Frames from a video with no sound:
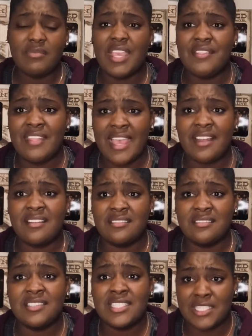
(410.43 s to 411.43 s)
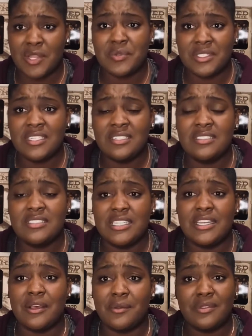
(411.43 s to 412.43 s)
that slowly, you
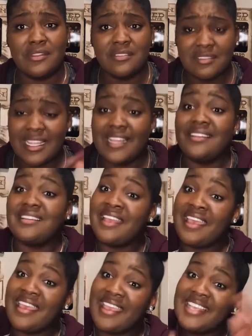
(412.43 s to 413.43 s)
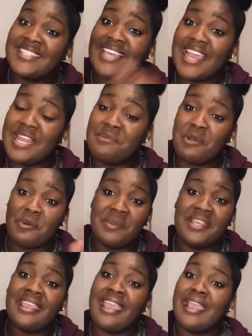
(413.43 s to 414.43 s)
know, that exciting
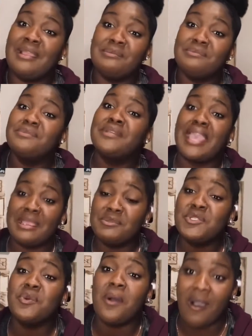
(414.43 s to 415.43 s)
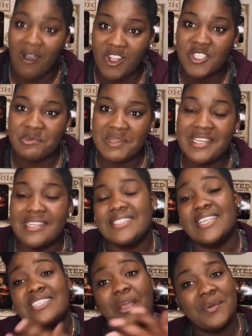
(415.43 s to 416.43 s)
moment came to a halt, because
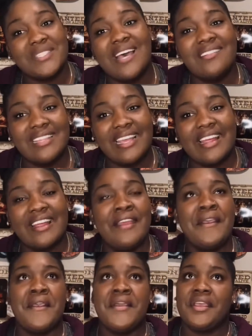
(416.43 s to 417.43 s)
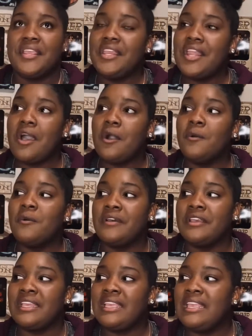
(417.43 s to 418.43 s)
as I was out there, you know,
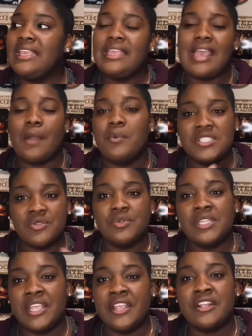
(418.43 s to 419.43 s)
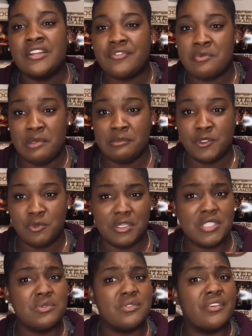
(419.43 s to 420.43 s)
I wasn't really hearing from him too much.
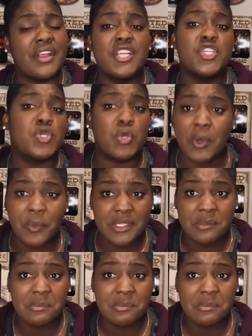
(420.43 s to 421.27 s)
He was very short with